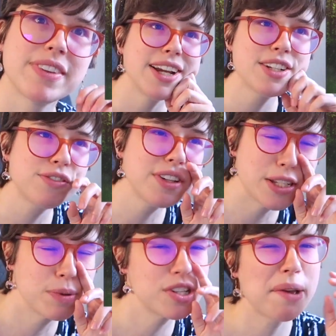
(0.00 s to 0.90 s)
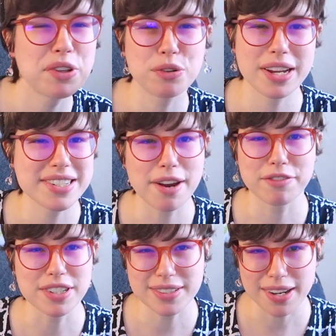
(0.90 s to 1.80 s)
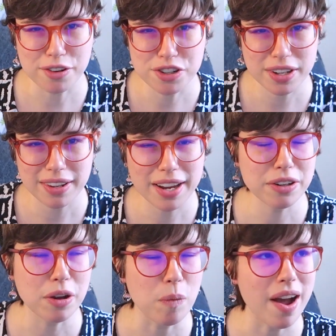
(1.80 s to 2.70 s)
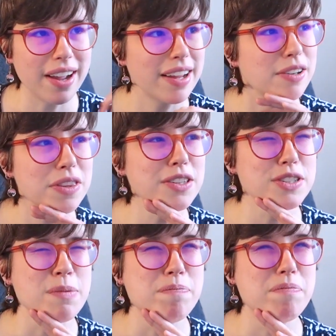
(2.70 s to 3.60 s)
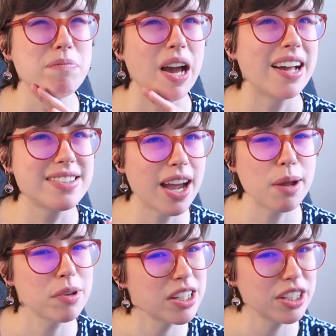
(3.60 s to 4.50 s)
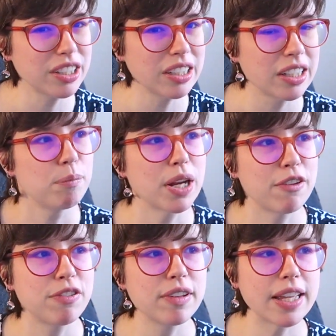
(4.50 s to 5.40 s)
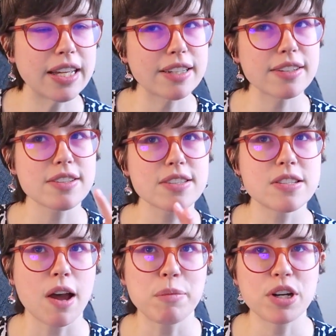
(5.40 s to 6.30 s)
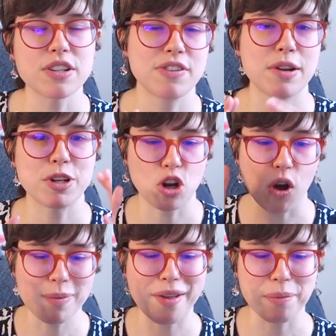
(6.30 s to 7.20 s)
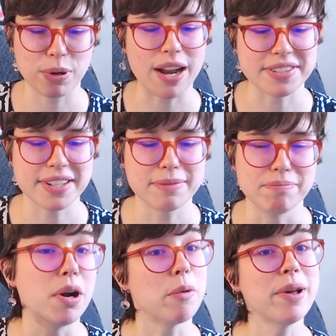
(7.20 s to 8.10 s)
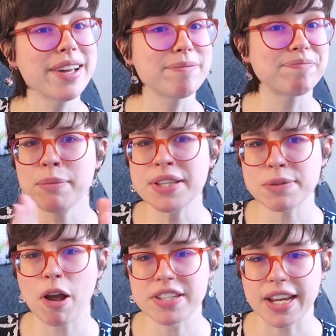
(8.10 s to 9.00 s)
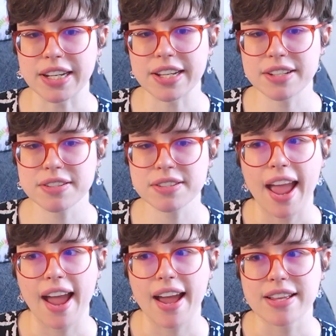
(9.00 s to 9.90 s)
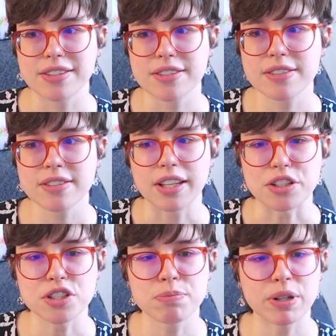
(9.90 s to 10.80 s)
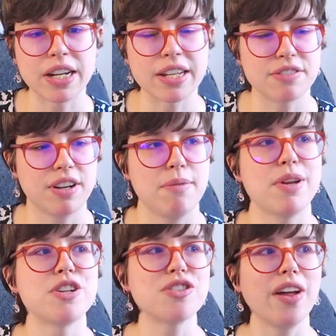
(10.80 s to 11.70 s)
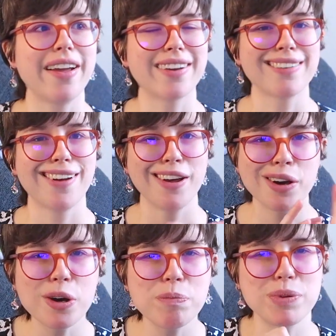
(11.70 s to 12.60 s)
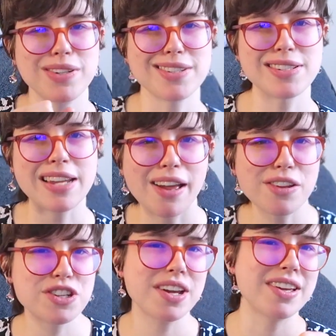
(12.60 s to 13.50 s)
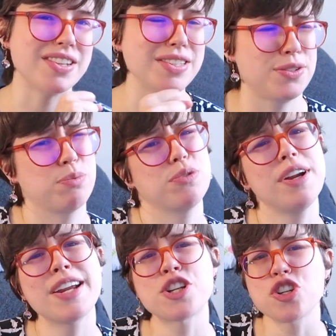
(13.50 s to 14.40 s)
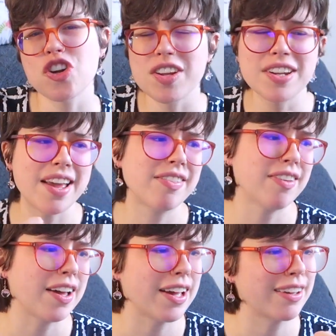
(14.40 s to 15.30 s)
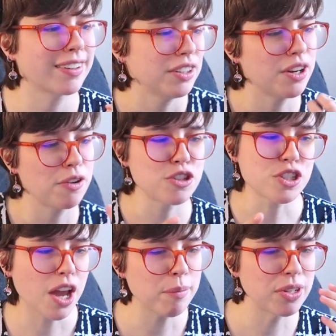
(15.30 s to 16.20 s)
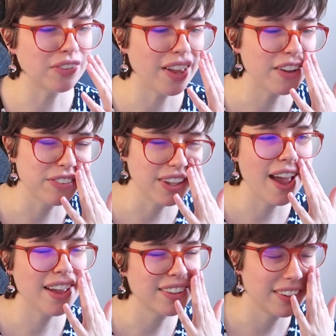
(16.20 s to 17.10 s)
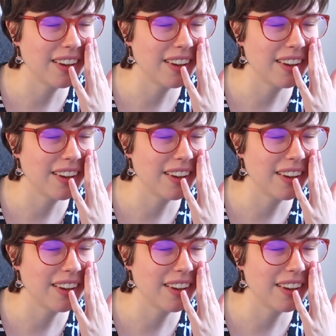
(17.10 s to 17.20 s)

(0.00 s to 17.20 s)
I just feel like springtime's a great time for nostalgia. I don't know why. I don't think there's a bad time of year, but I feel like summer is very much all about the present moment and being spontaneous, and like spring is very much like hope and nostalgia and inspiration and like, you know, just coming to life again.